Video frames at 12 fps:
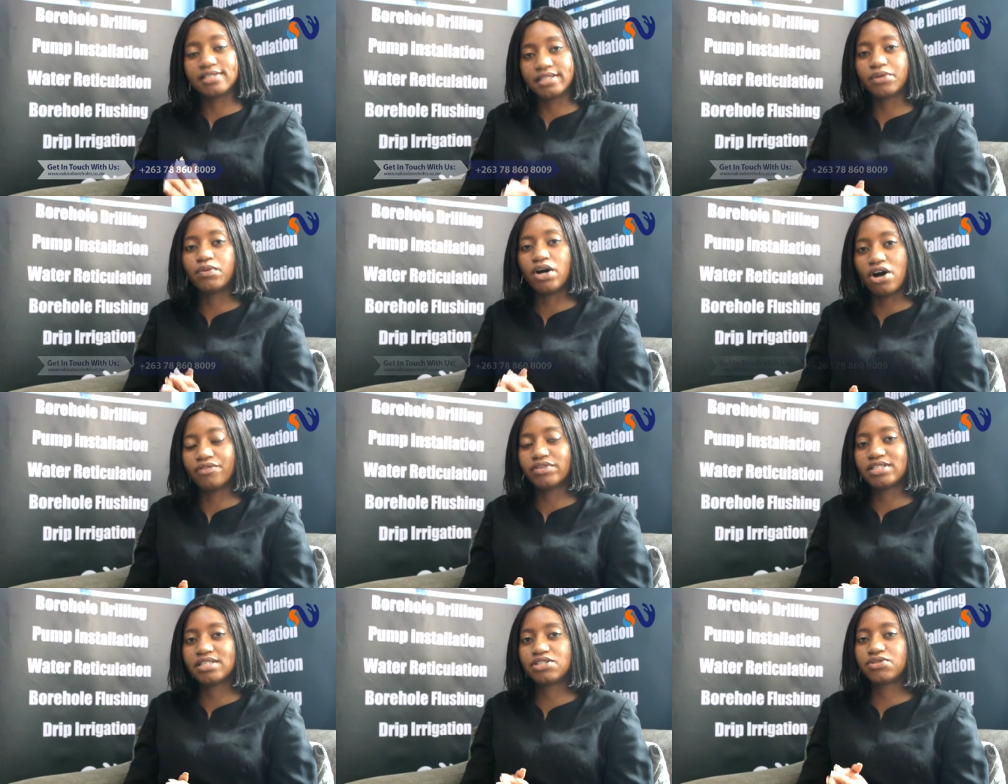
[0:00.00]
ZINWA
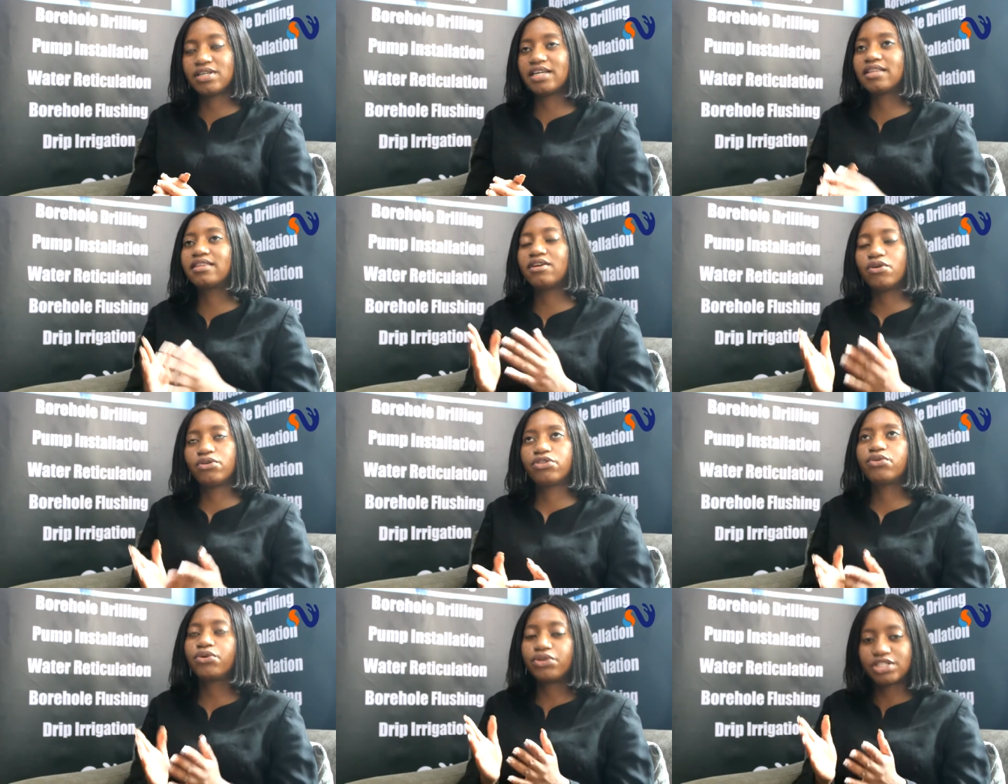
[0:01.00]
offices to get the
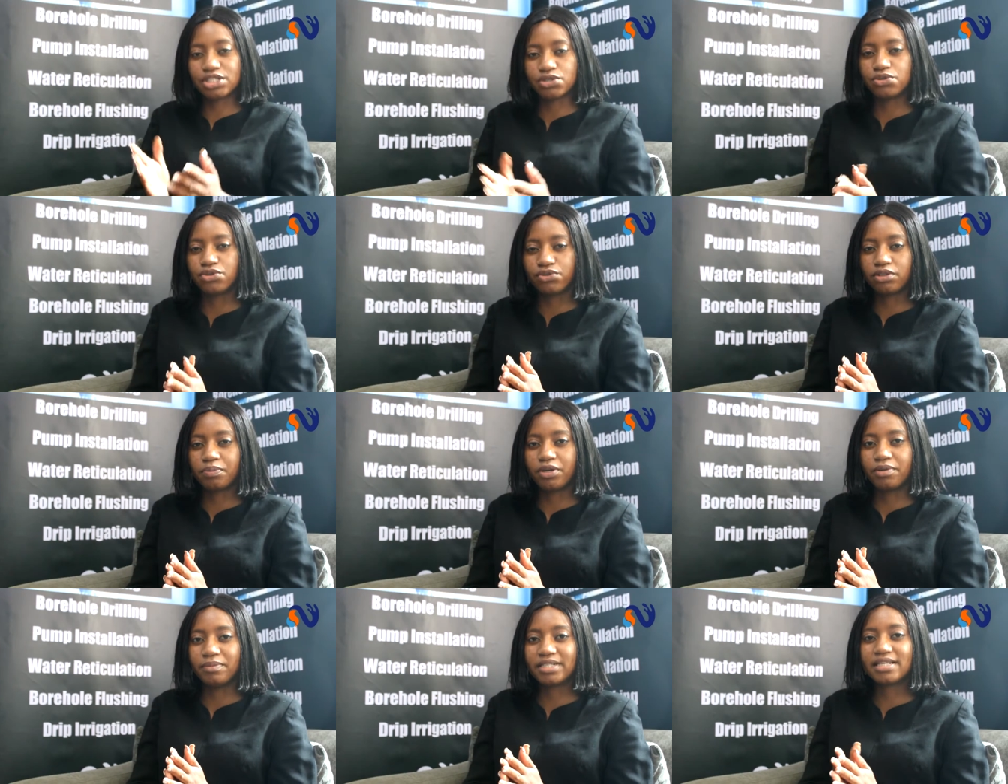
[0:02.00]
authority to drill
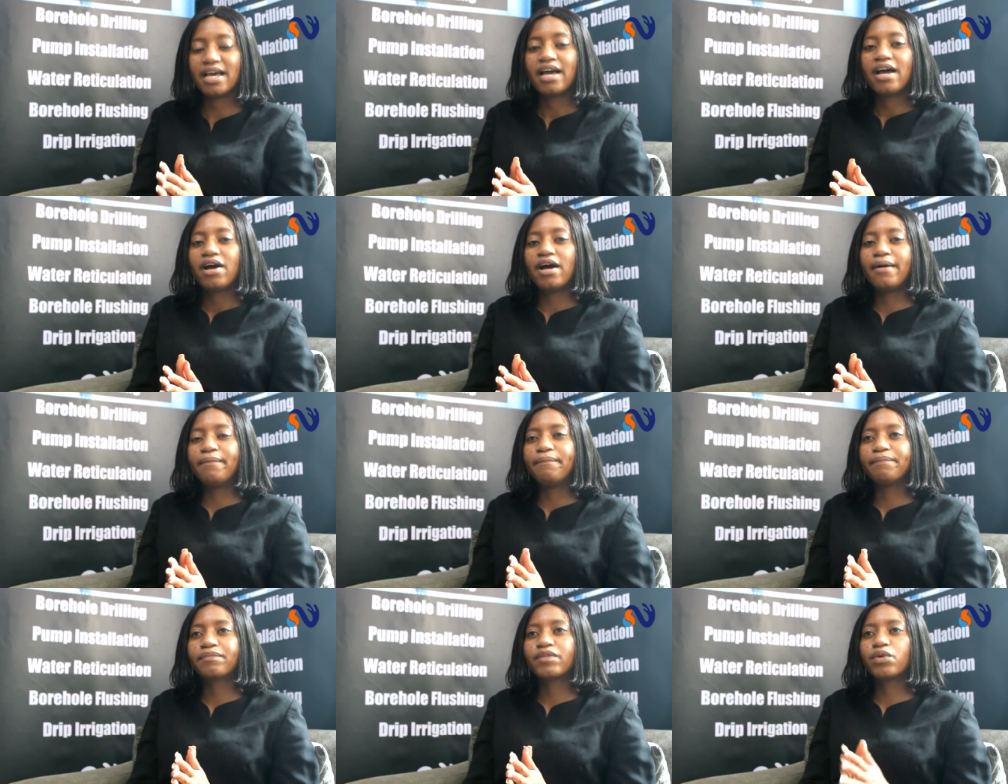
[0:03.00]
permit,
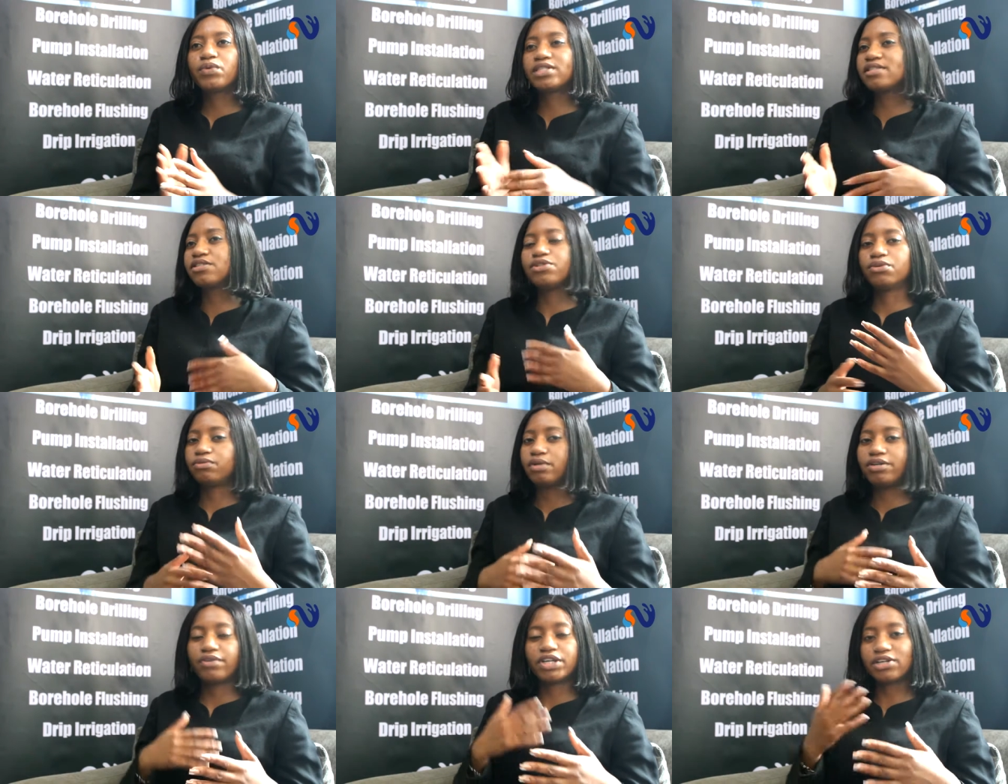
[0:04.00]
um, which is, you know,
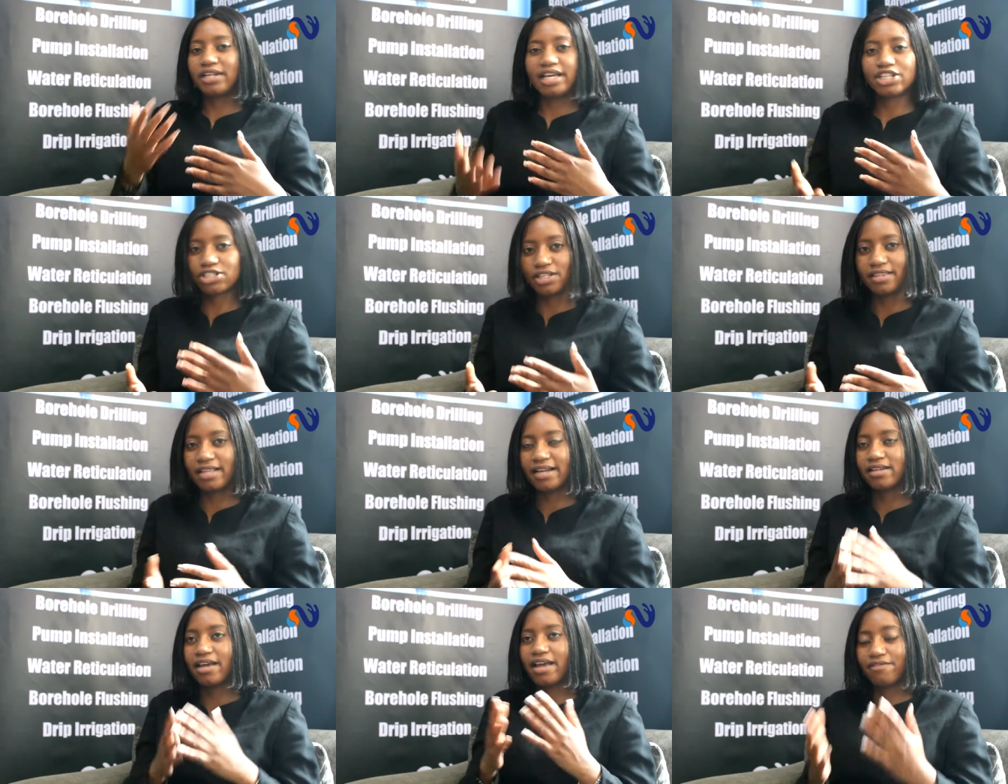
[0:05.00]
a regulation
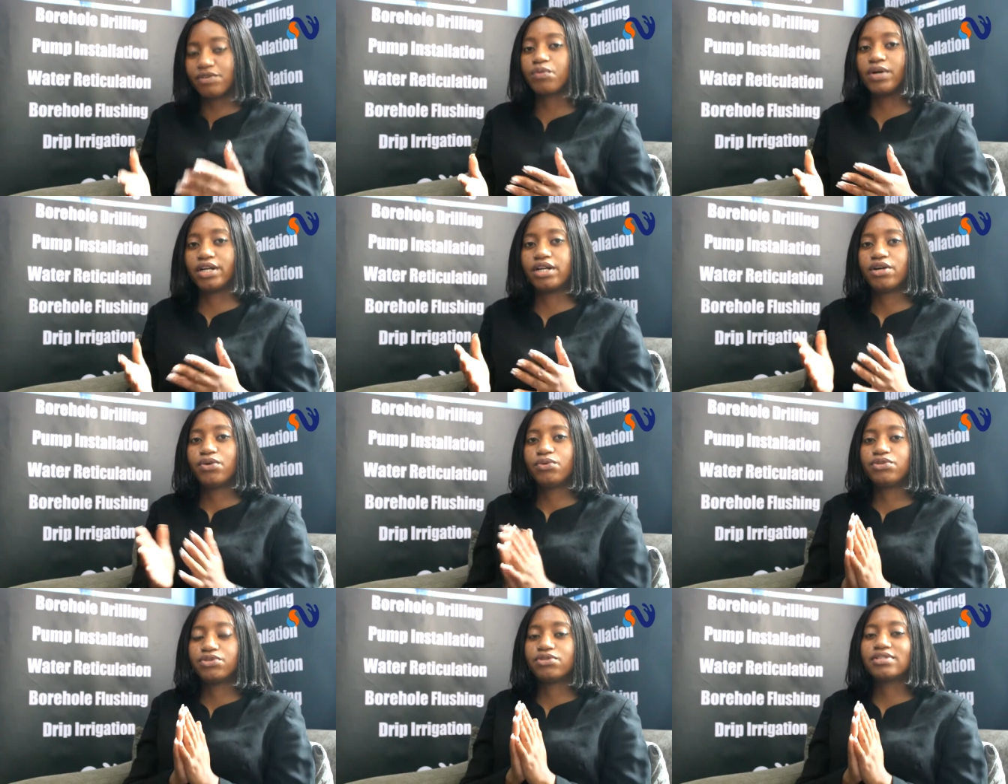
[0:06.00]
that everyone
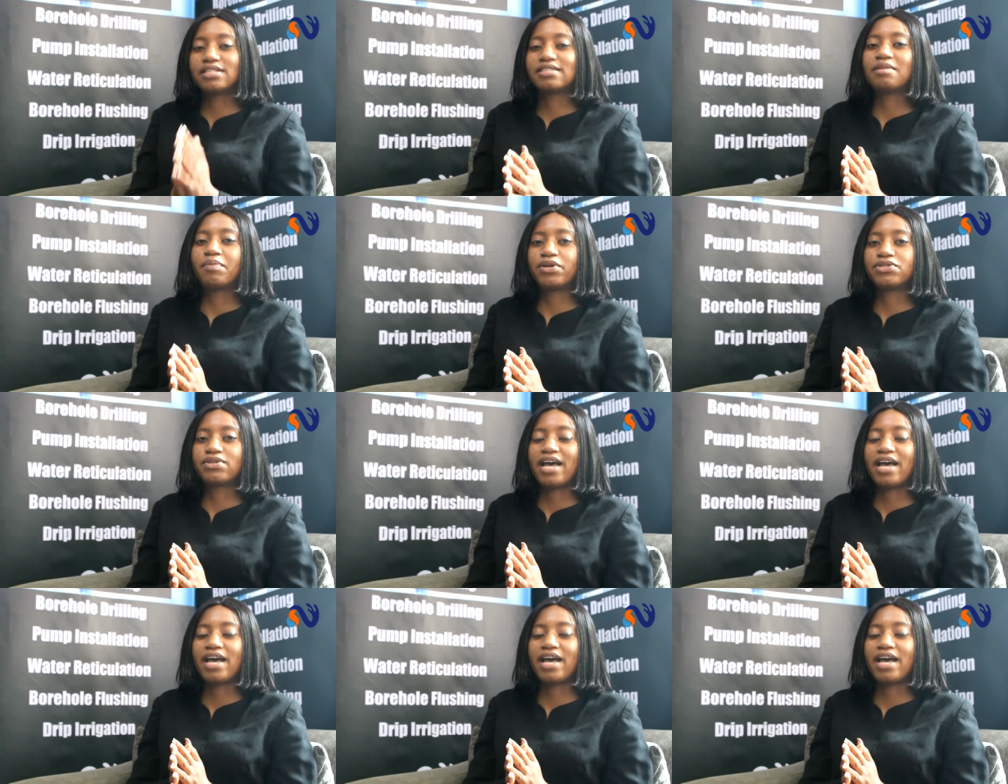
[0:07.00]
who drills is supposed to